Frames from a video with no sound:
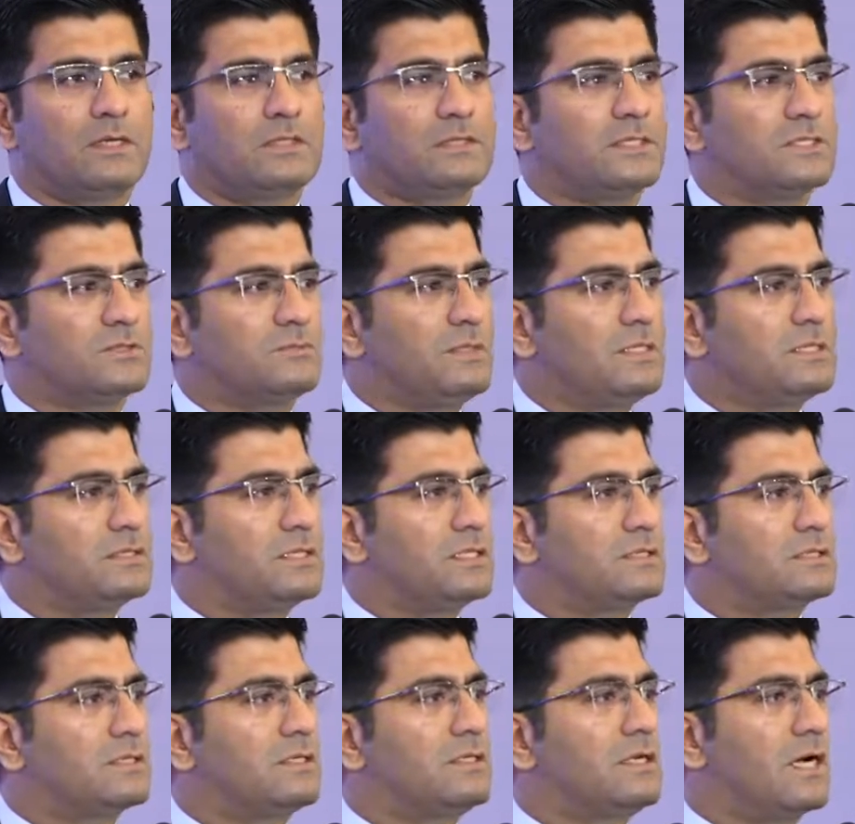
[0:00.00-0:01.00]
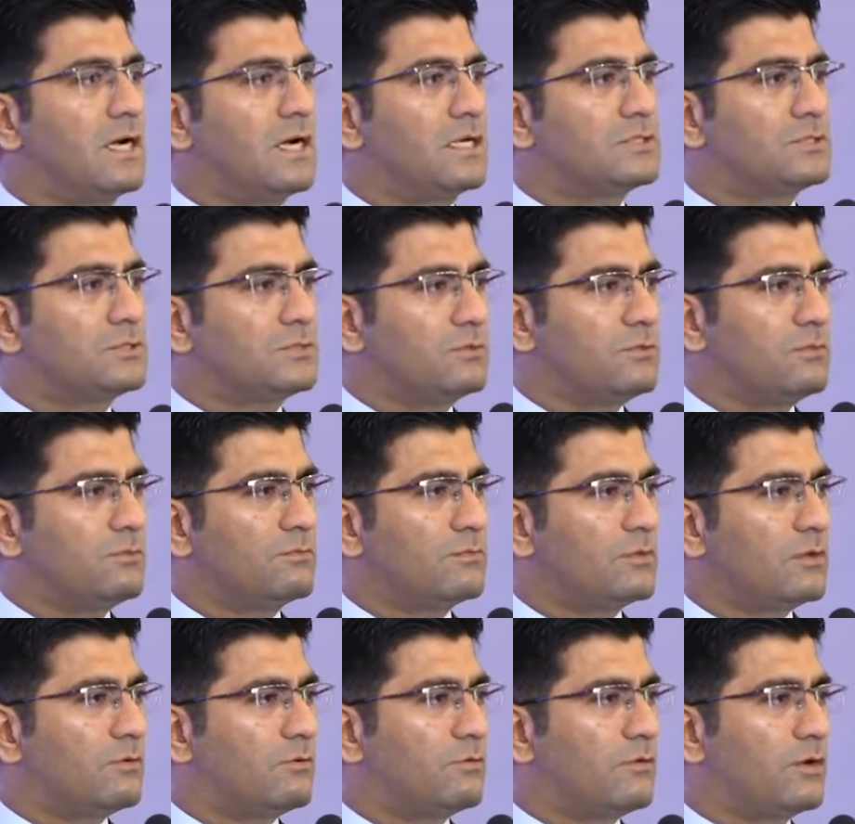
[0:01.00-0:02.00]
This means there's a large room
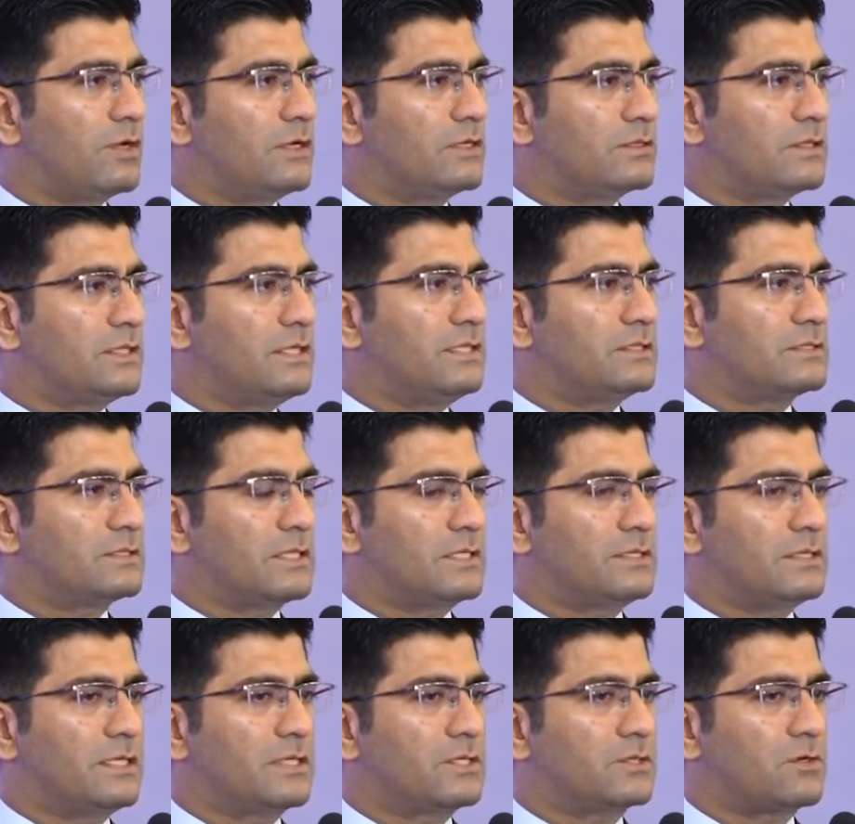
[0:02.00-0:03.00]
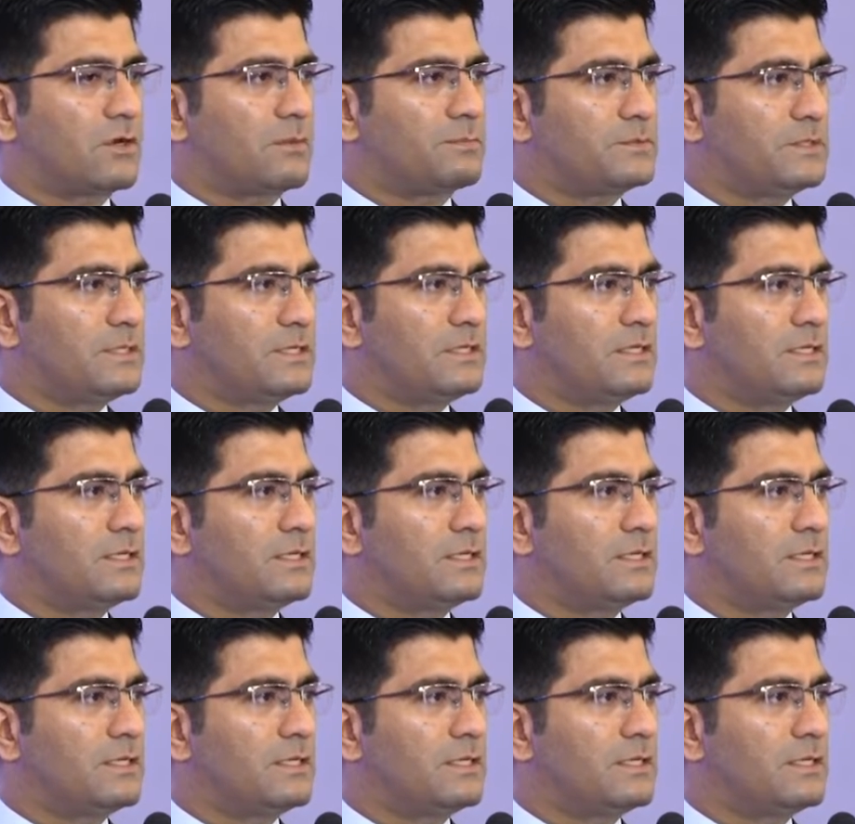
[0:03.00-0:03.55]
for increase in the crop yield.